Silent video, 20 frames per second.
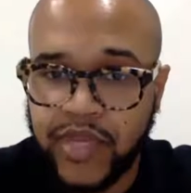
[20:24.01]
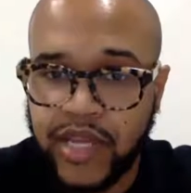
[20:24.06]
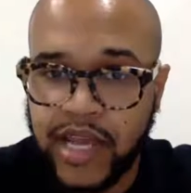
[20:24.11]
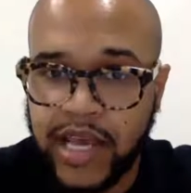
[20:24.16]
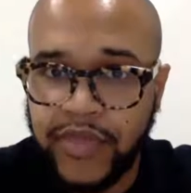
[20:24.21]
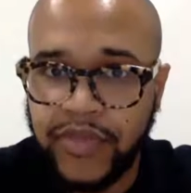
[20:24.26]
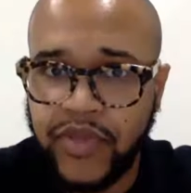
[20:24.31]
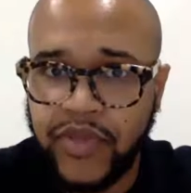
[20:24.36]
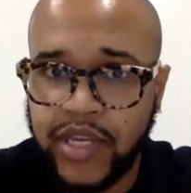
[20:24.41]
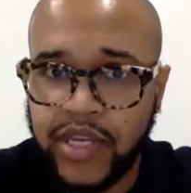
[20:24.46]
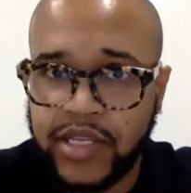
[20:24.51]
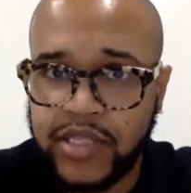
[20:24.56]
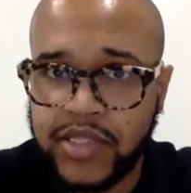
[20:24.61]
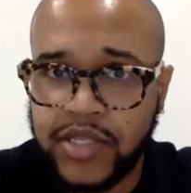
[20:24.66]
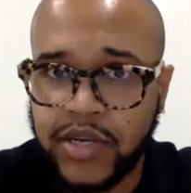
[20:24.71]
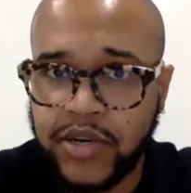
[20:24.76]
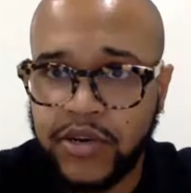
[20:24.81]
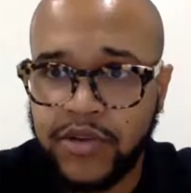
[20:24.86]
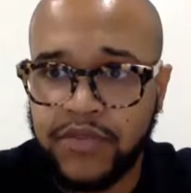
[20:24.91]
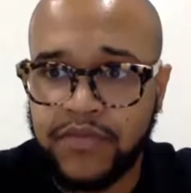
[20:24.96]
I think in
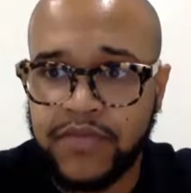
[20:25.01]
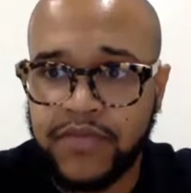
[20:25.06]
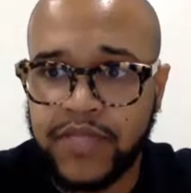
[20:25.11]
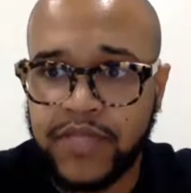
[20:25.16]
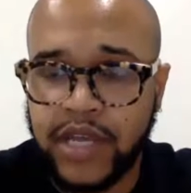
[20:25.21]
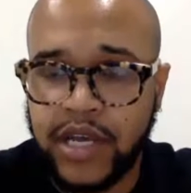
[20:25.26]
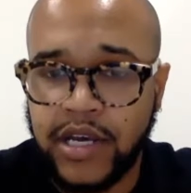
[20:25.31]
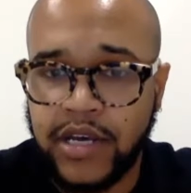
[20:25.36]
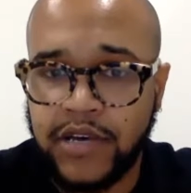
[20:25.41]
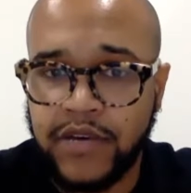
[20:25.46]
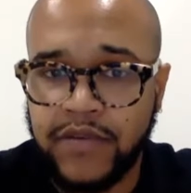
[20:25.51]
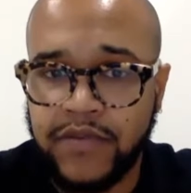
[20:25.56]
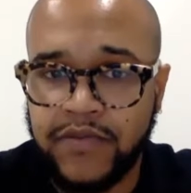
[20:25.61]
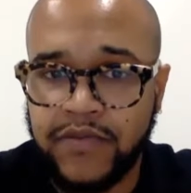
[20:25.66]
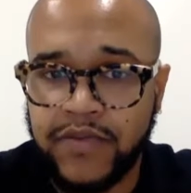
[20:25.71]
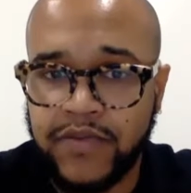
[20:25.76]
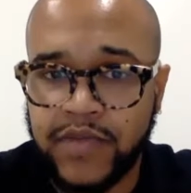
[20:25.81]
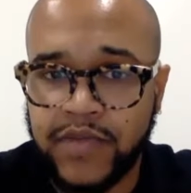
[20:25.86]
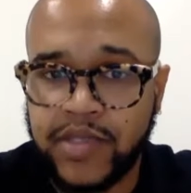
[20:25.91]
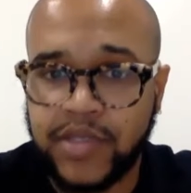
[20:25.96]
terms of
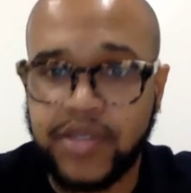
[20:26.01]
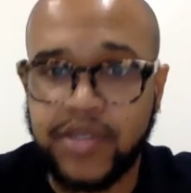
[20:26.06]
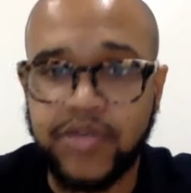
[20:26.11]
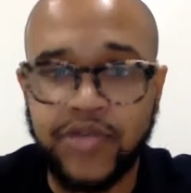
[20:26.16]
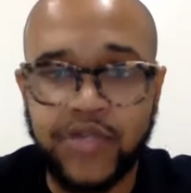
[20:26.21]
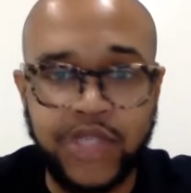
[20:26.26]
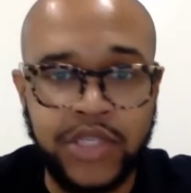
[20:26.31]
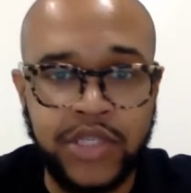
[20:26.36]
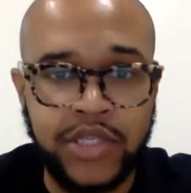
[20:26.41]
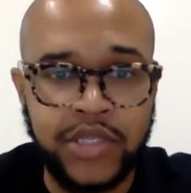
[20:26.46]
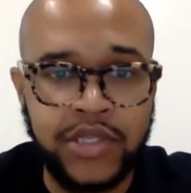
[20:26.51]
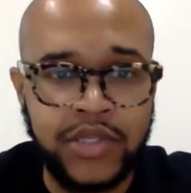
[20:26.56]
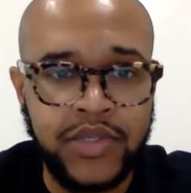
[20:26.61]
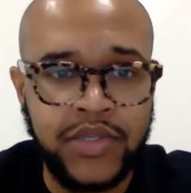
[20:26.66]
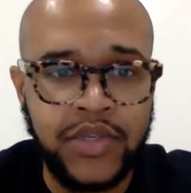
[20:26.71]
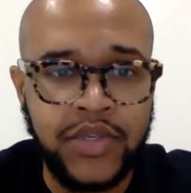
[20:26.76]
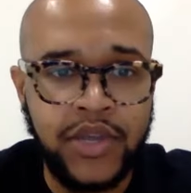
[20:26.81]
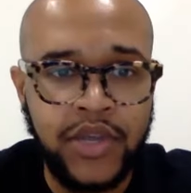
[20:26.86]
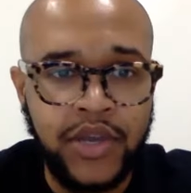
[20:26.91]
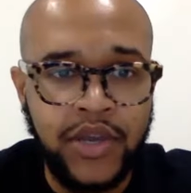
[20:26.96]
solutions,